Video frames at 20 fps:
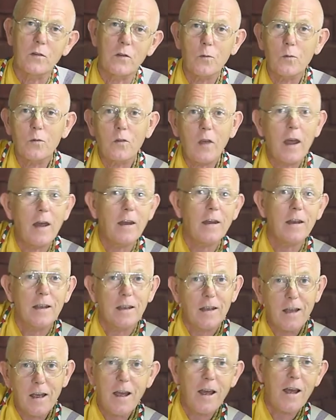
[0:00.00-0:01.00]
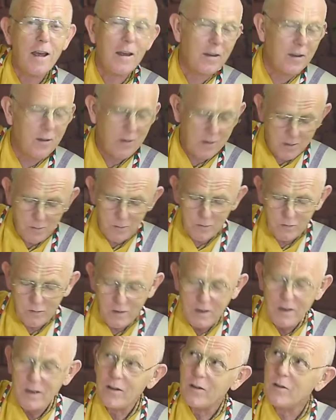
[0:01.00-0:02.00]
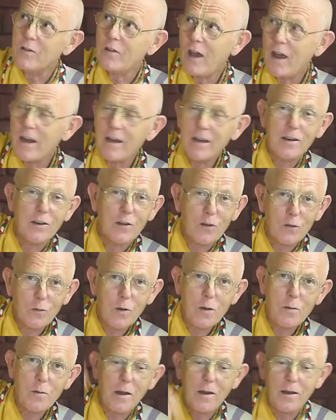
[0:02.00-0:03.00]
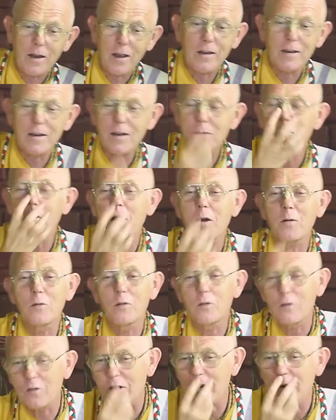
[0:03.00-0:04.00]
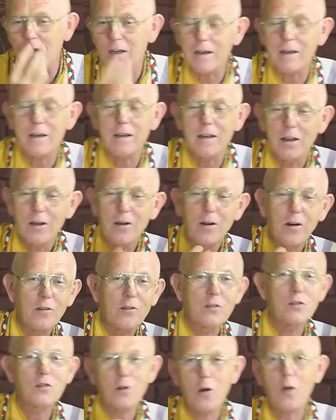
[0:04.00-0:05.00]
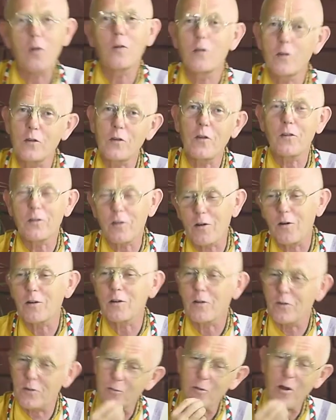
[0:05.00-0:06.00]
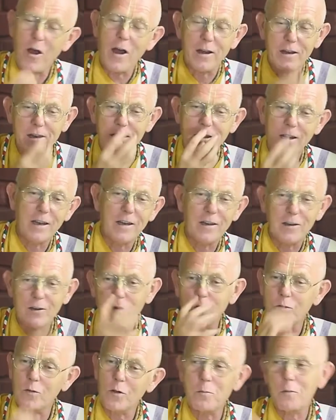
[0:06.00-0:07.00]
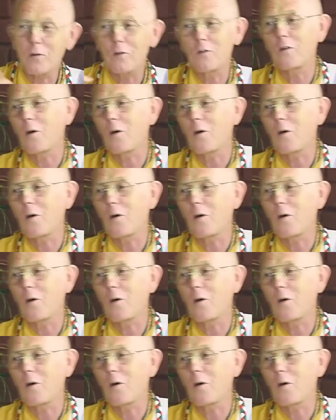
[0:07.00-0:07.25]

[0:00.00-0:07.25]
He was handing the sweet, and Nimai was sitting on the shoulders, going on the ride and eating the sweetmeats.